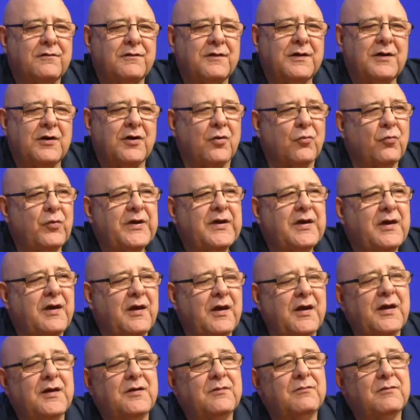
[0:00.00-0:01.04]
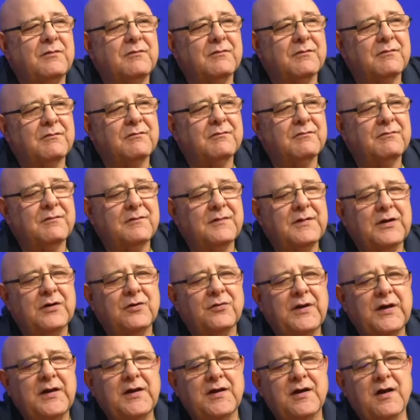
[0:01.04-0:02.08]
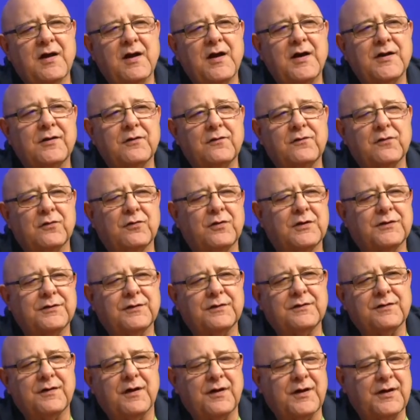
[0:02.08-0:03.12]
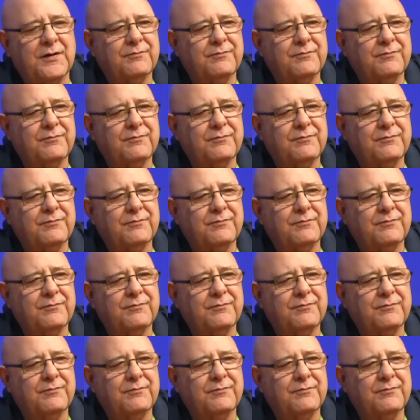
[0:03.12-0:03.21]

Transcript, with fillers: you know, we can't, you know, they con us all the time.